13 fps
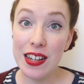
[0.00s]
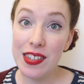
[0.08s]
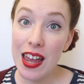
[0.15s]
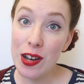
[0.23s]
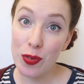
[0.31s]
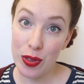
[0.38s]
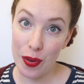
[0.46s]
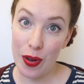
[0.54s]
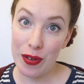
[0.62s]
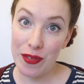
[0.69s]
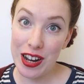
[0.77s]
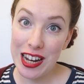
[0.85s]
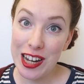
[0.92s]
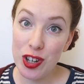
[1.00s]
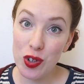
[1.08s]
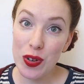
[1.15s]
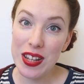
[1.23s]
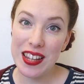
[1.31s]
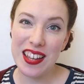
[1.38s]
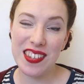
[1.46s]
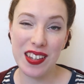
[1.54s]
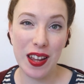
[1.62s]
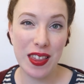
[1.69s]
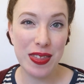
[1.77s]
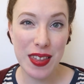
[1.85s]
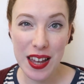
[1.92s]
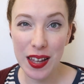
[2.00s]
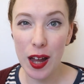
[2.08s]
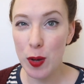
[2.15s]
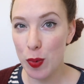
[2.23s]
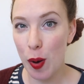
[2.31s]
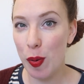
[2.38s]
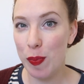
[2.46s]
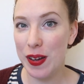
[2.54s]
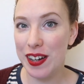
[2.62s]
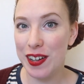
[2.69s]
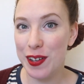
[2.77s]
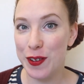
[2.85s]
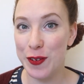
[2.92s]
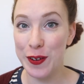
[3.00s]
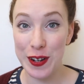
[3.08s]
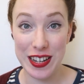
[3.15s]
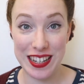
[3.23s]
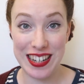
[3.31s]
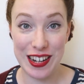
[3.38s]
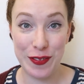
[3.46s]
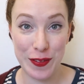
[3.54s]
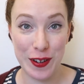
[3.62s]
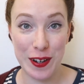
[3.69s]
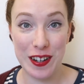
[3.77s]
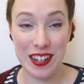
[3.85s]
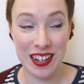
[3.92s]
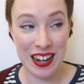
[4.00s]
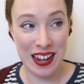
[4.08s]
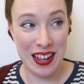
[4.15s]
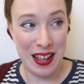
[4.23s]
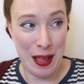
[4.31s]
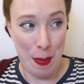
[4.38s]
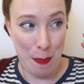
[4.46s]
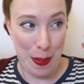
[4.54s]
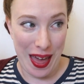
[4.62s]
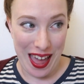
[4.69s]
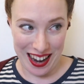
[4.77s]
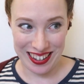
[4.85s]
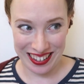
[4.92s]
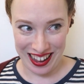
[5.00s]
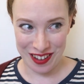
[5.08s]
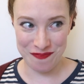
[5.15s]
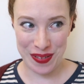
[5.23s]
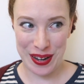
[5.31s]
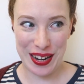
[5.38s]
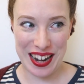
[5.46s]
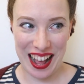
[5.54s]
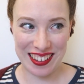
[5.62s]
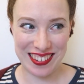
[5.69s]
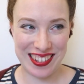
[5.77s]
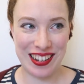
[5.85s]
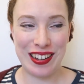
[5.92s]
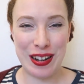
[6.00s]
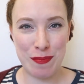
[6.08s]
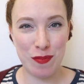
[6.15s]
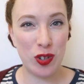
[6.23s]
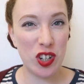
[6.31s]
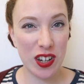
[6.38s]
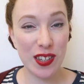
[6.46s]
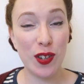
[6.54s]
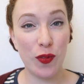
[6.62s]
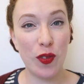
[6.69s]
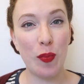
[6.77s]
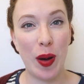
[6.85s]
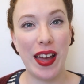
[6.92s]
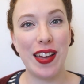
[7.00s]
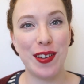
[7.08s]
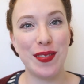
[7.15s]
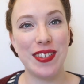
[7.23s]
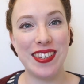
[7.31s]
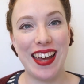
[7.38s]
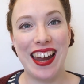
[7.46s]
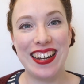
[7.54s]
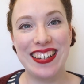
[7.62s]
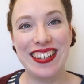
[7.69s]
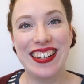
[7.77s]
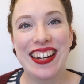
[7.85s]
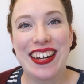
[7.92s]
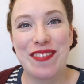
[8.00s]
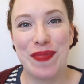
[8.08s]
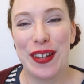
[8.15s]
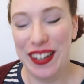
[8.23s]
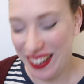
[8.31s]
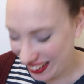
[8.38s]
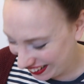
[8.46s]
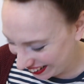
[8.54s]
said, although I really enjoyed this, I think I'd probably look for a different pattern company next time, just for my own sanity. But